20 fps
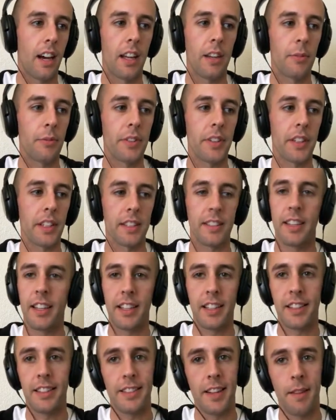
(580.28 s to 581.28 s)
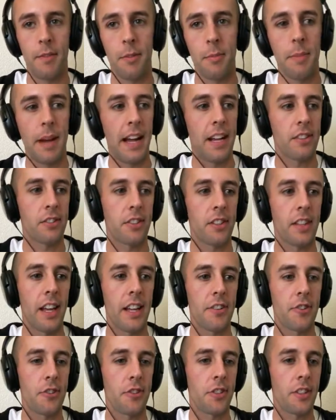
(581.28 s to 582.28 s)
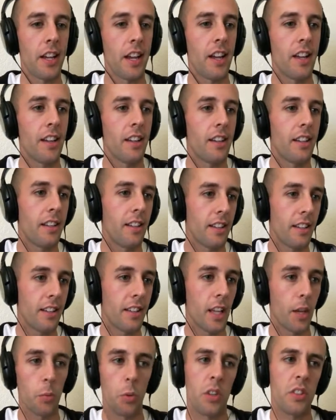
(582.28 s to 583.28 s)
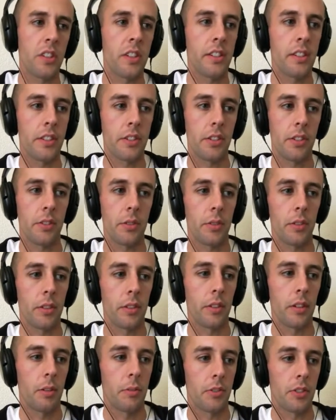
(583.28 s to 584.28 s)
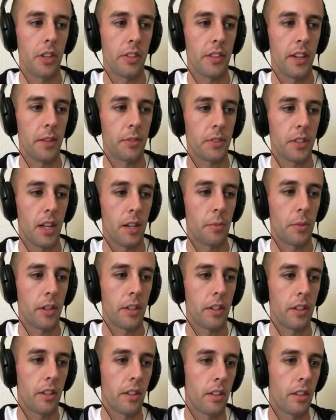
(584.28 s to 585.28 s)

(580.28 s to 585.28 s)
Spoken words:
I don't feel like taking the time to master that just yet. It wasn't in the tutorial at all, which I thought was kind of weird.